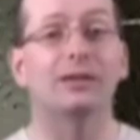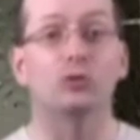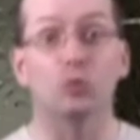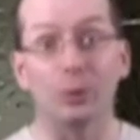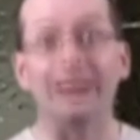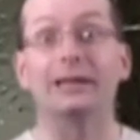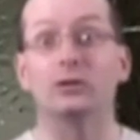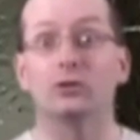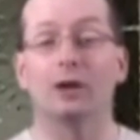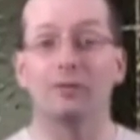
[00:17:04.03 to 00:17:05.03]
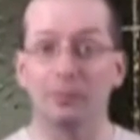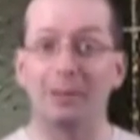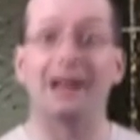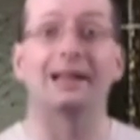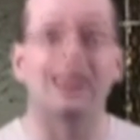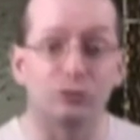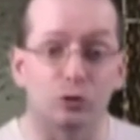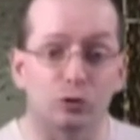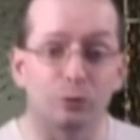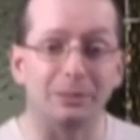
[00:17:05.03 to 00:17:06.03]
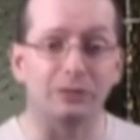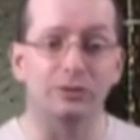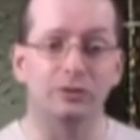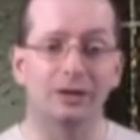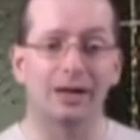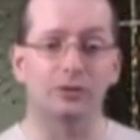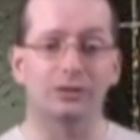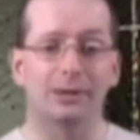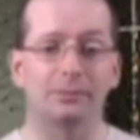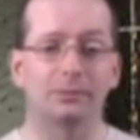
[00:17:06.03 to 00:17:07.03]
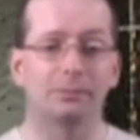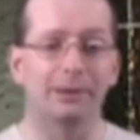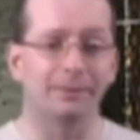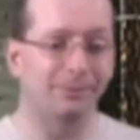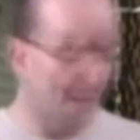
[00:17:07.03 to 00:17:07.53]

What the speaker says: it's a weakness of the biological species concept. But